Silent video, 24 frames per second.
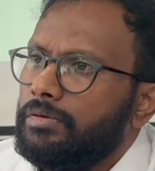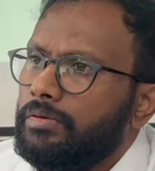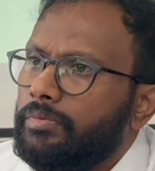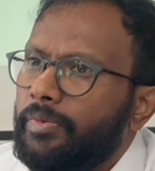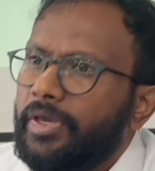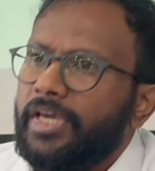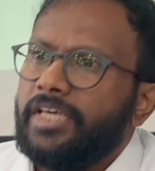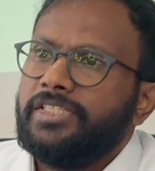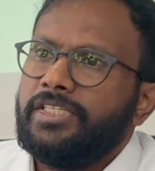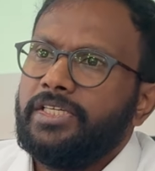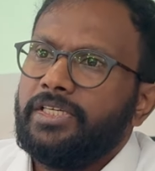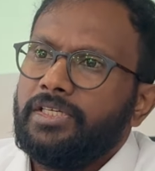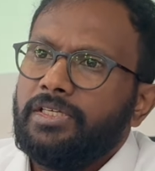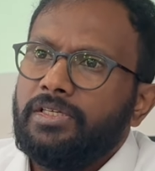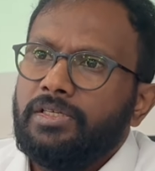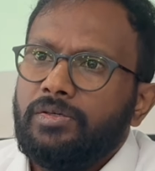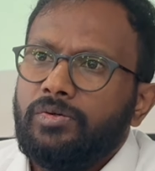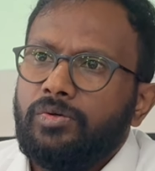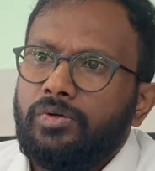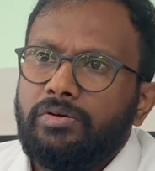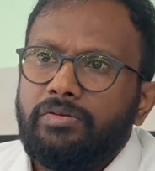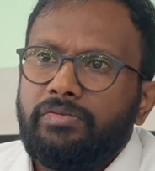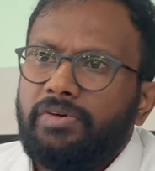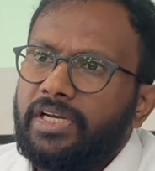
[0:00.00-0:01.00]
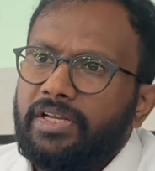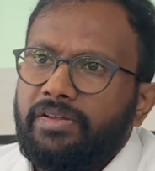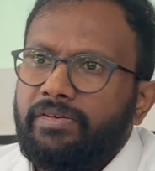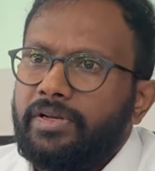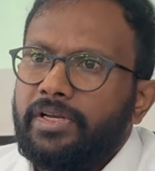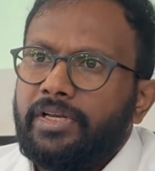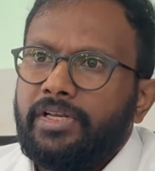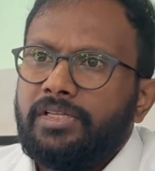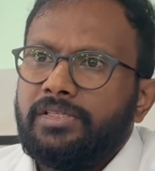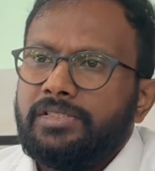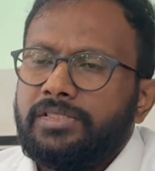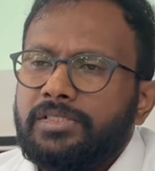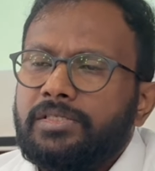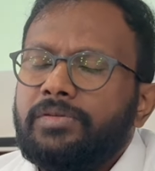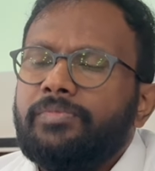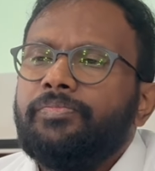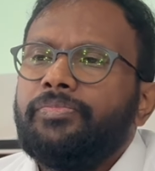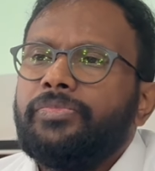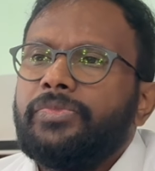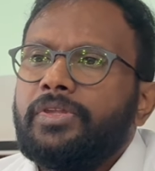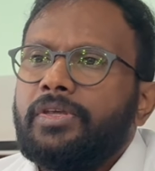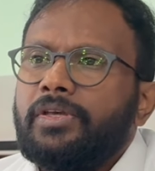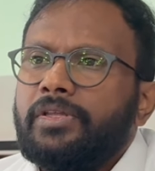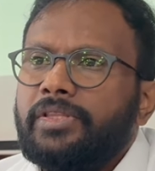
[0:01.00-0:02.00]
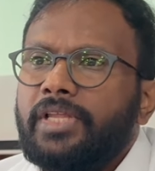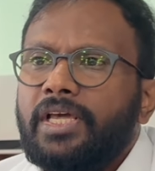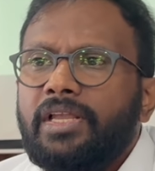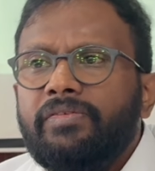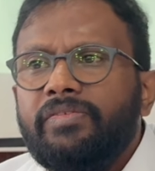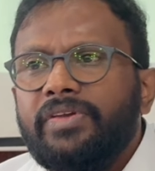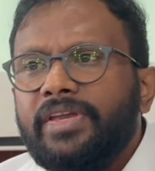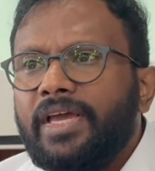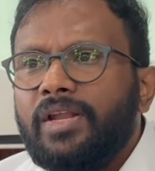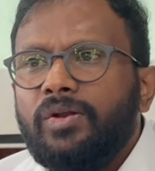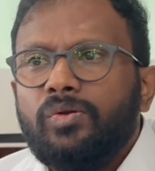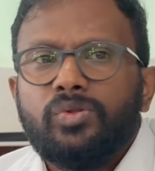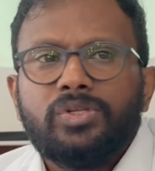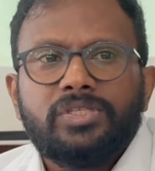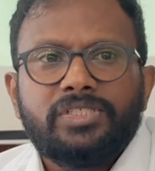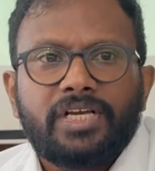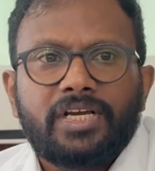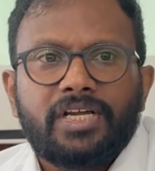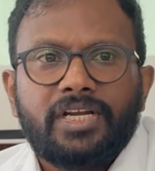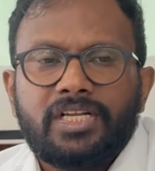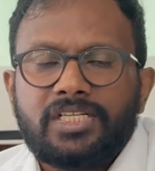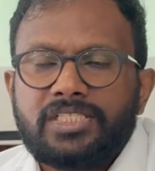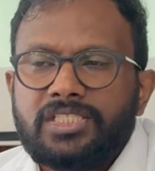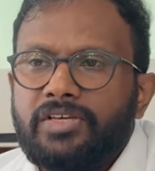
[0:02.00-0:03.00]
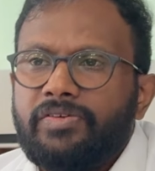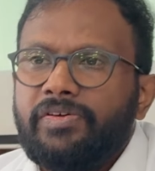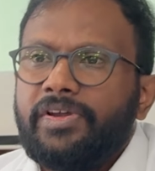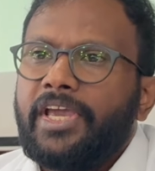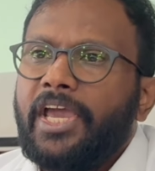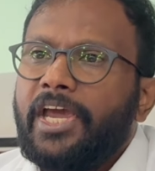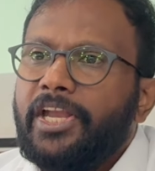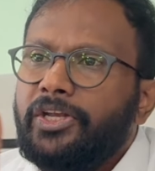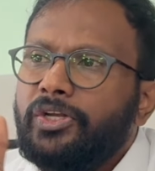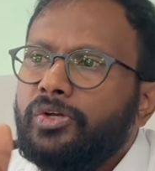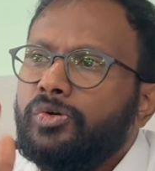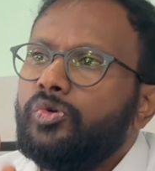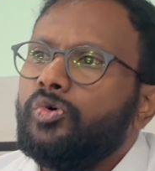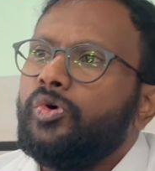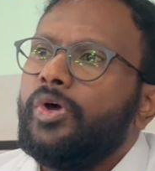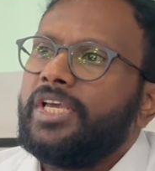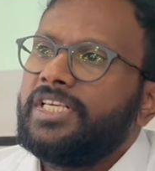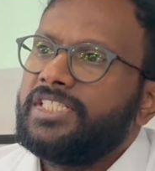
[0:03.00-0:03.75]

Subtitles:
imaging or whatever it is. Then we can do the secondary survey, head-to-toe